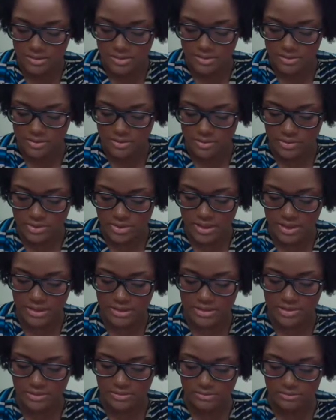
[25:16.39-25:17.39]
So
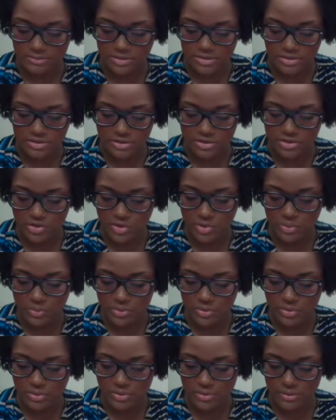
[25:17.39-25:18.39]
it's a
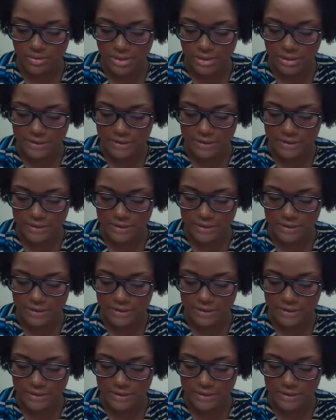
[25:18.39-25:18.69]
super